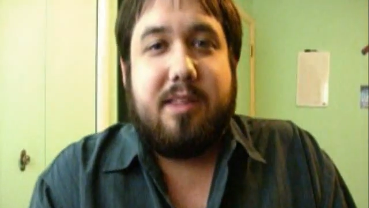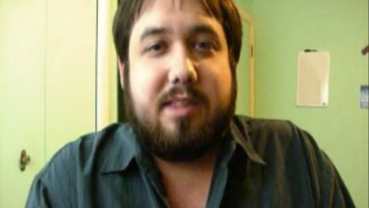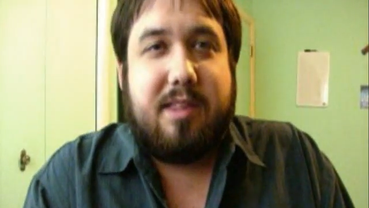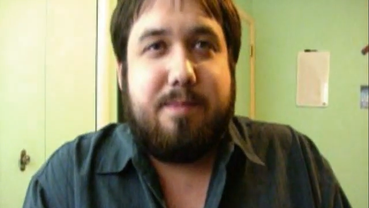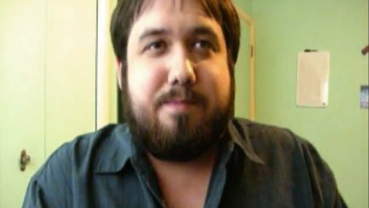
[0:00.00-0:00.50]

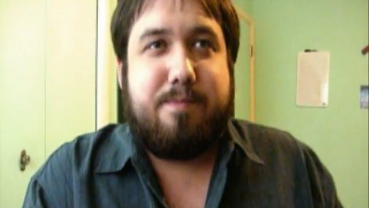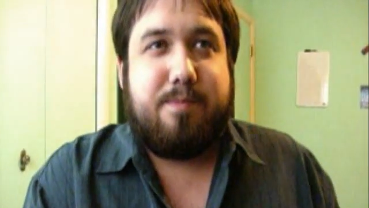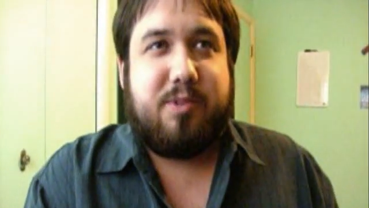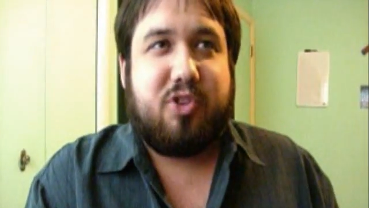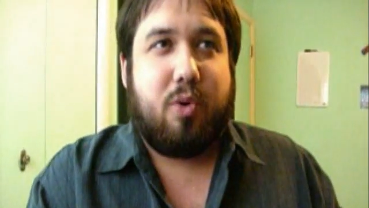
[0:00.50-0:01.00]
The
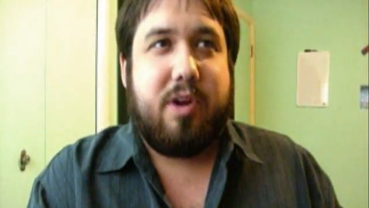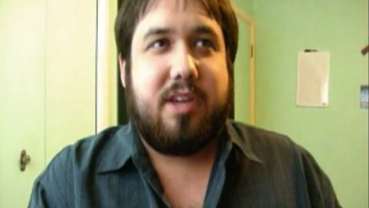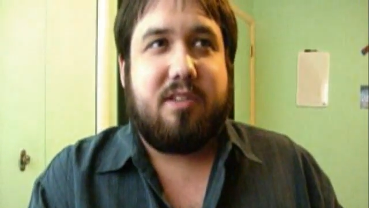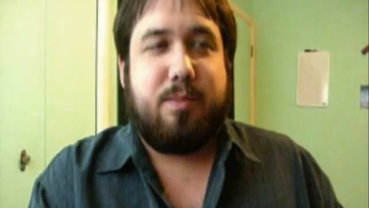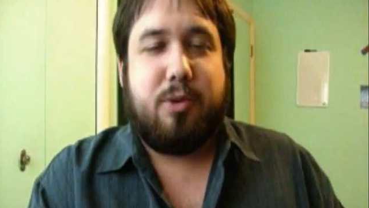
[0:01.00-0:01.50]
story
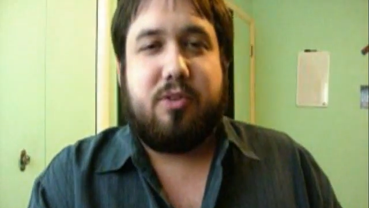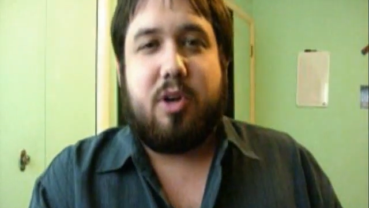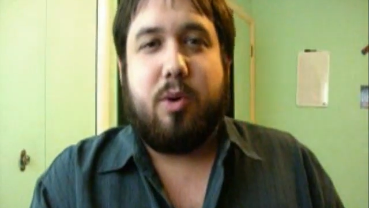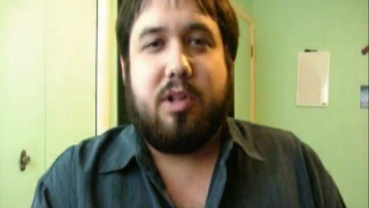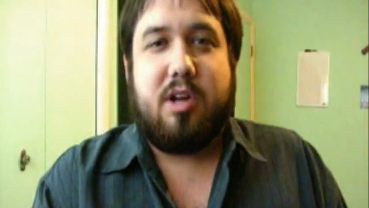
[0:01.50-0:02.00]
it's supposed to
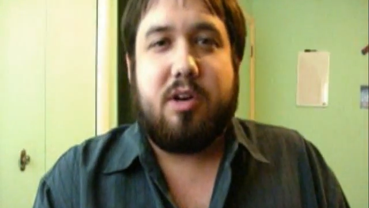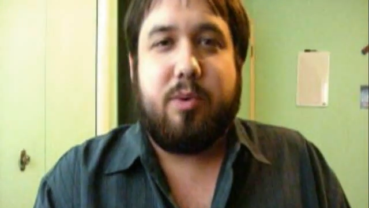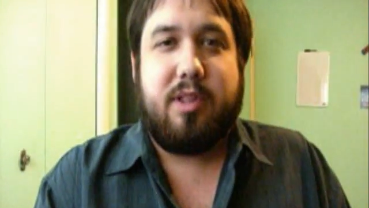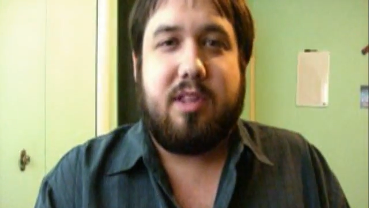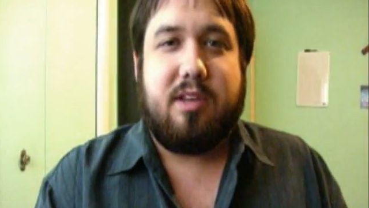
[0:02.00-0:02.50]
go along
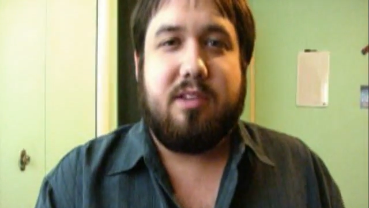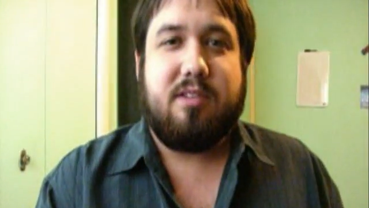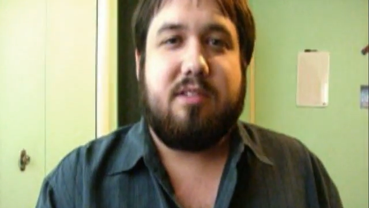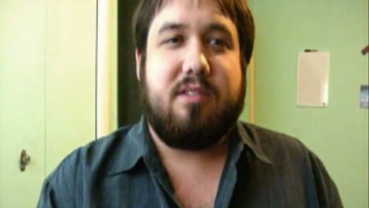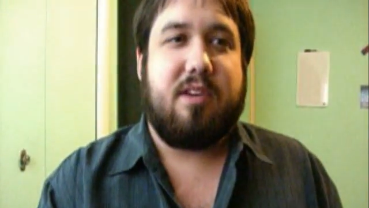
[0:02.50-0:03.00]
with
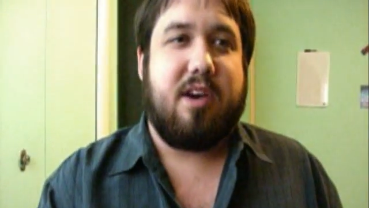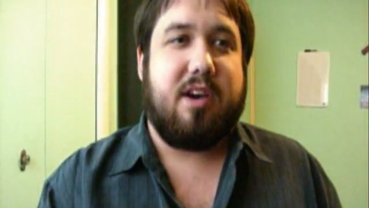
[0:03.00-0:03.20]
is